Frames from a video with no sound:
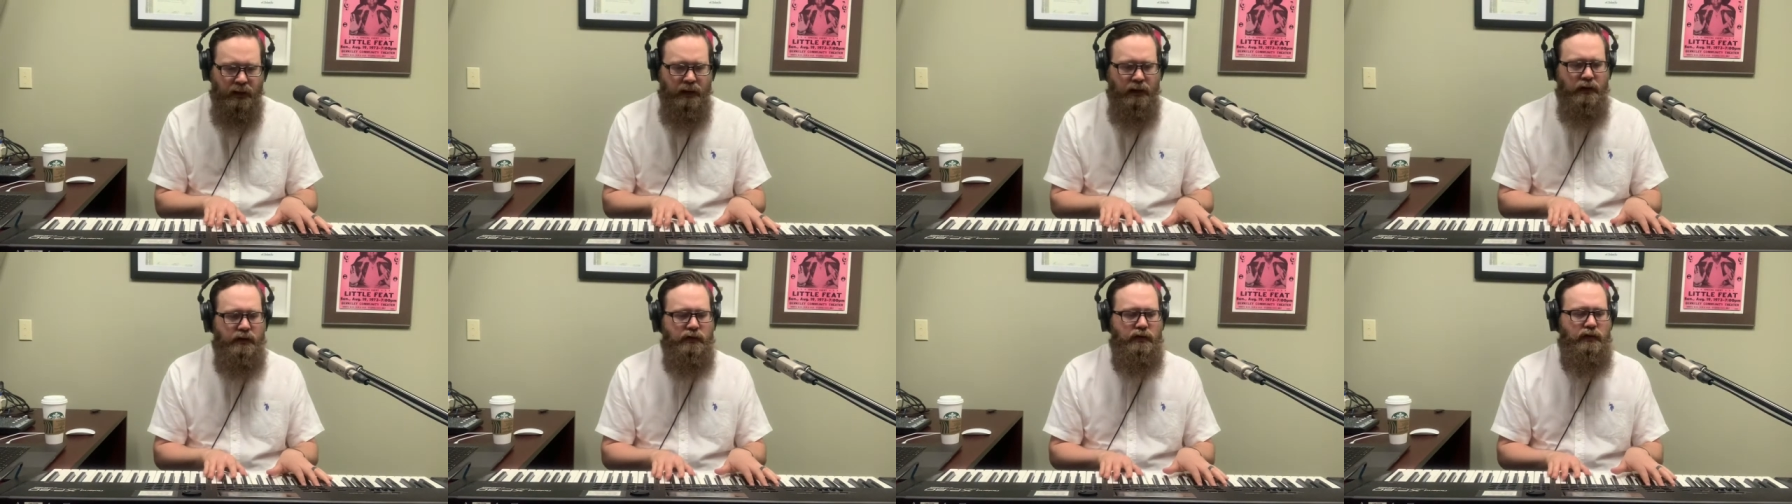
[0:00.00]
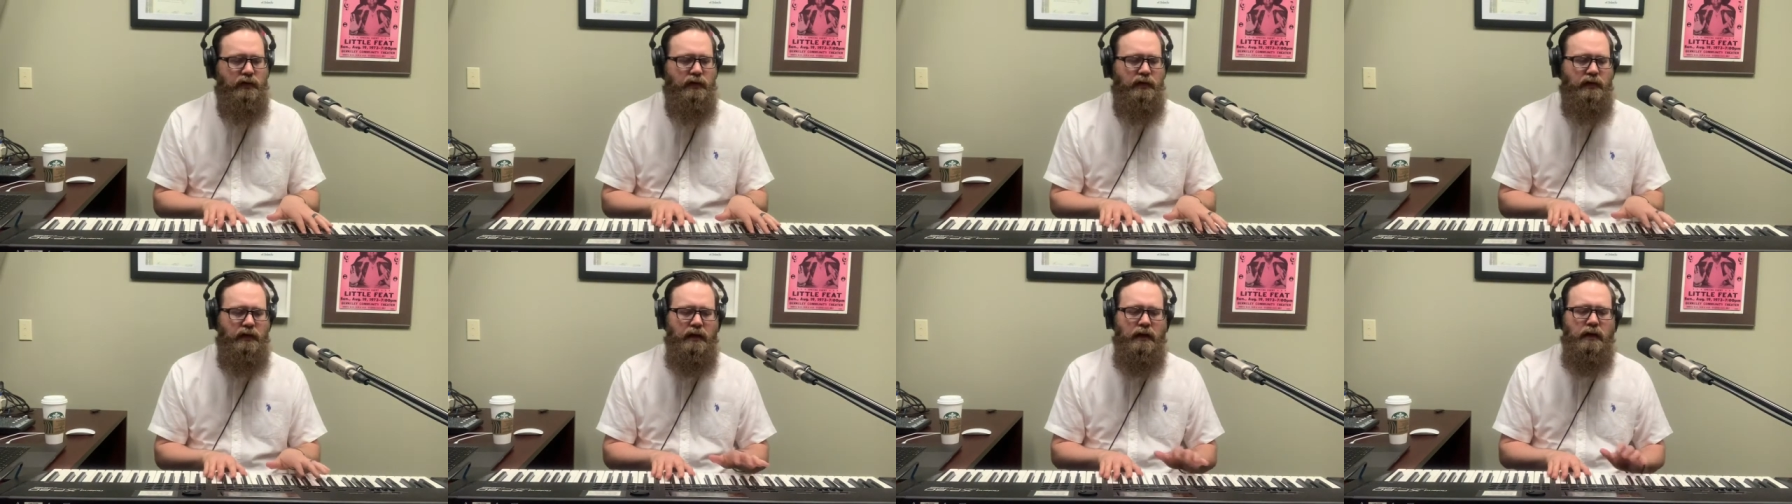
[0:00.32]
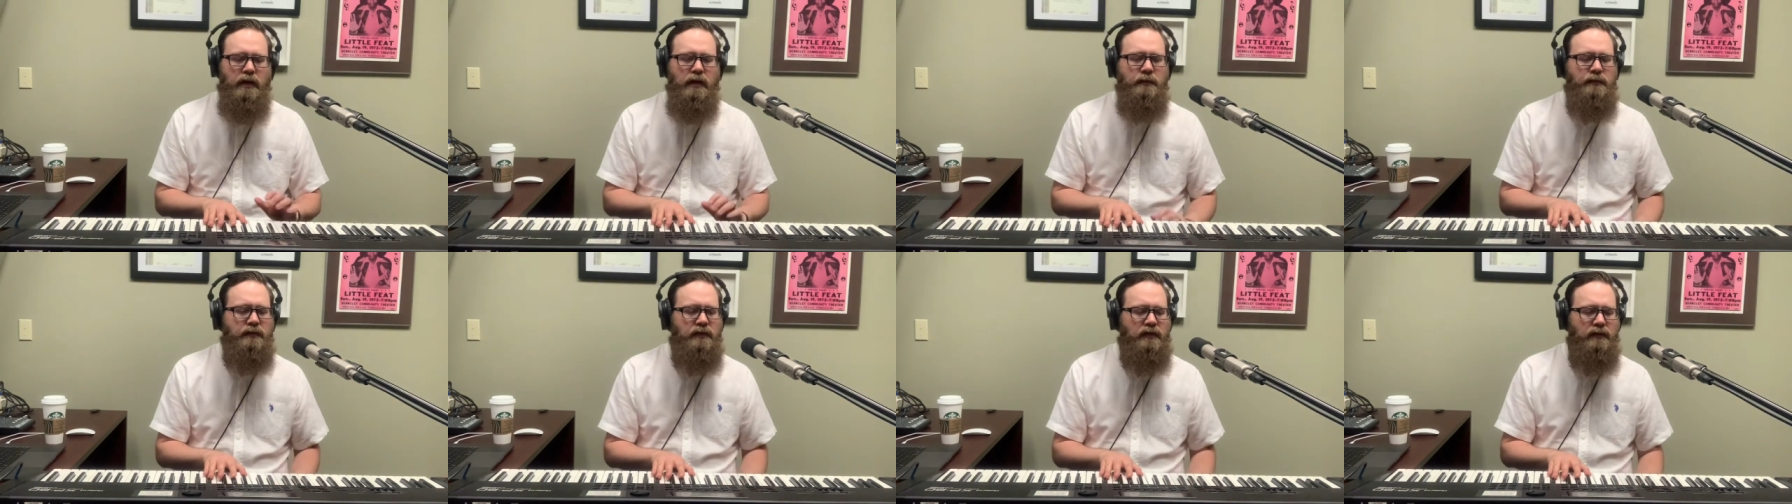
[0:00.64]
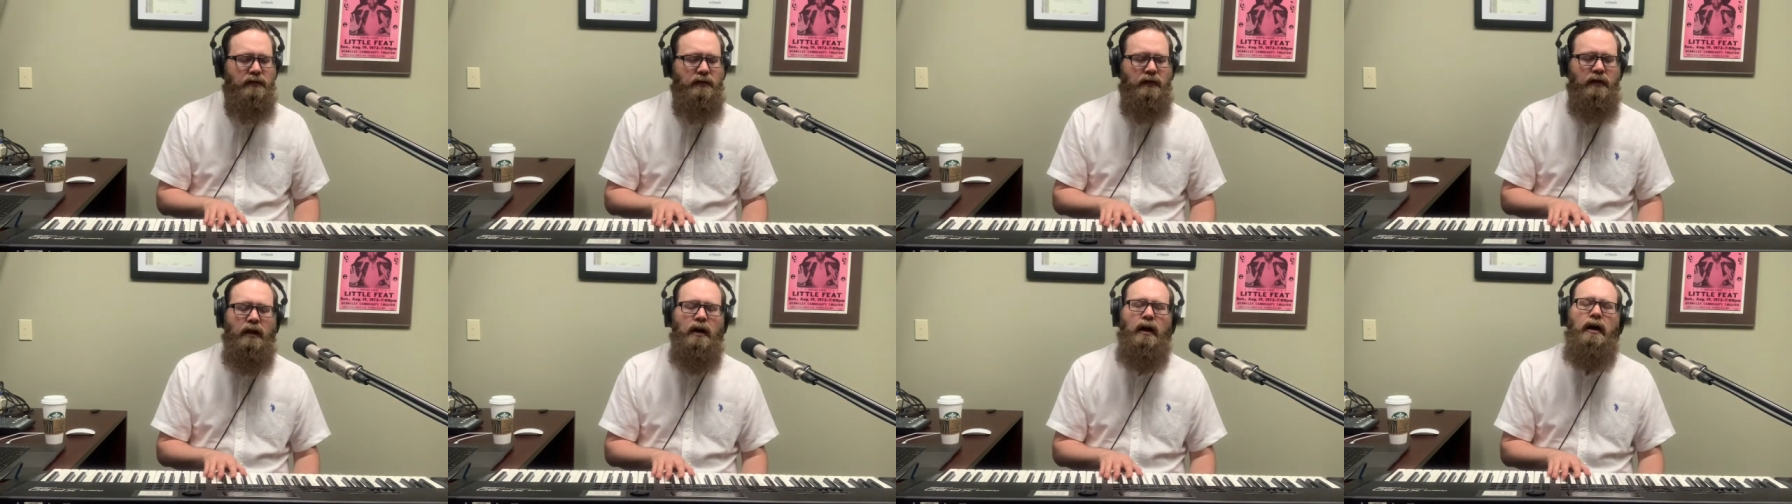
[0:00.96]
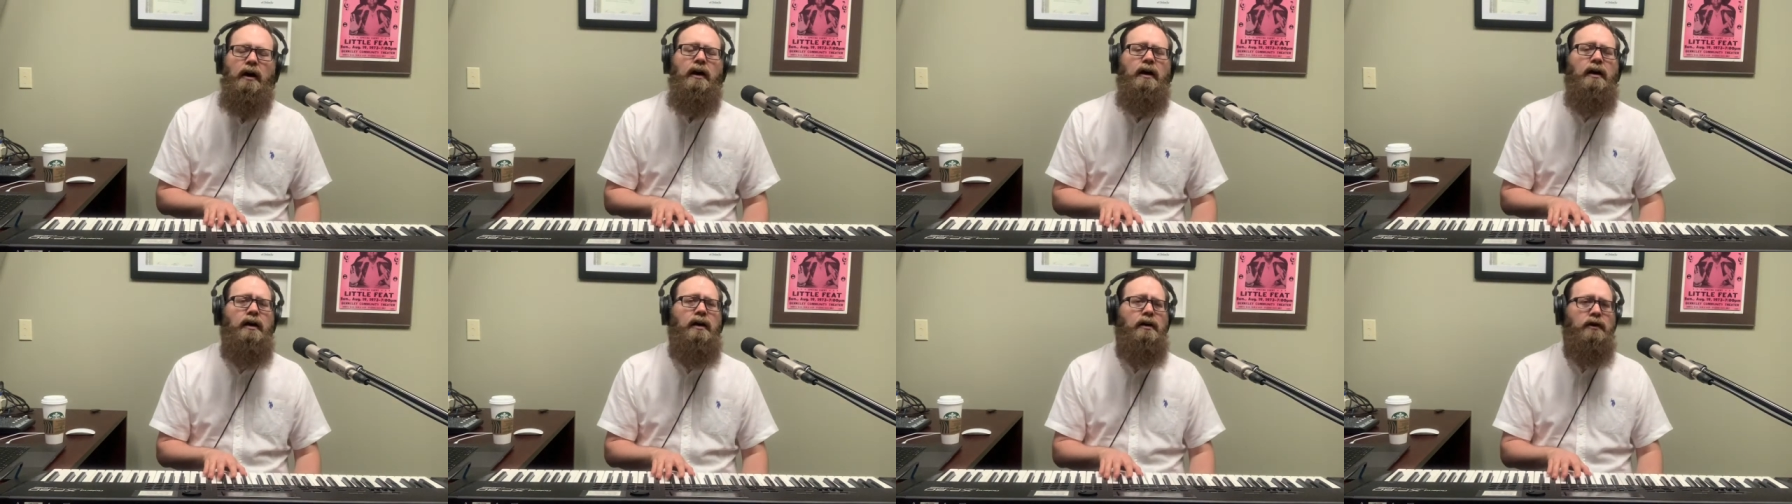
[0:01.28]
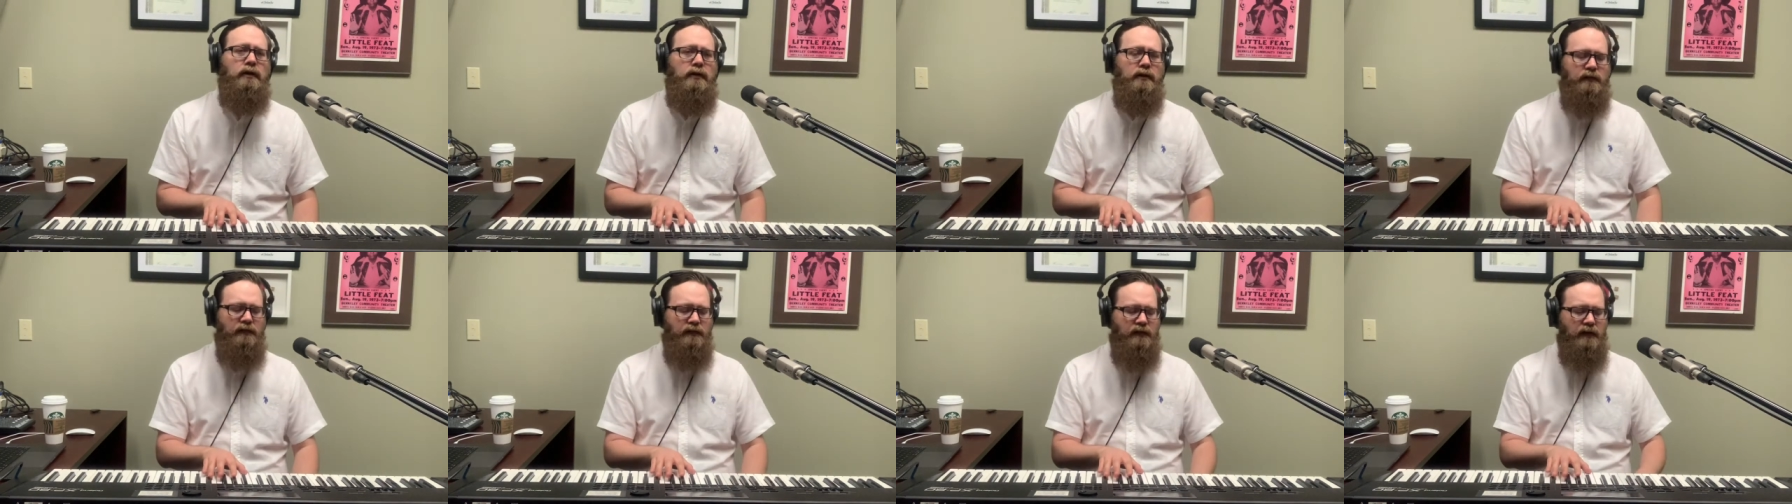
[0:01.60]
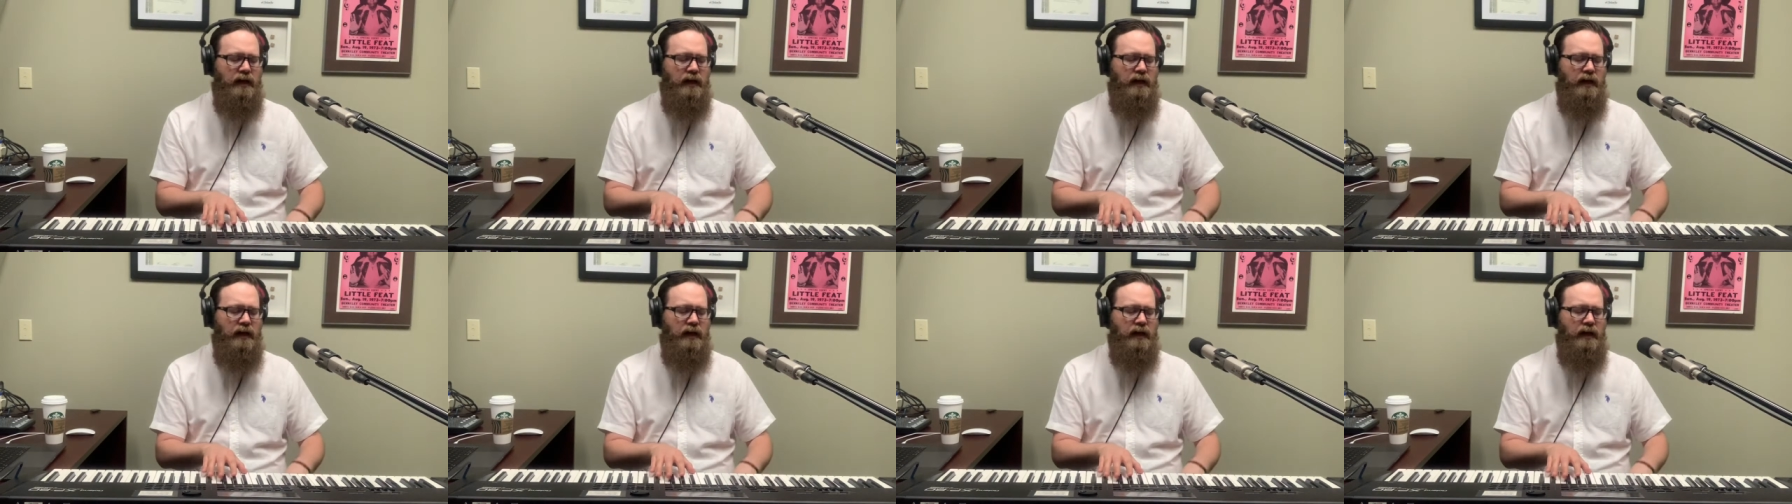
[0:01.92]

She keeps a lock of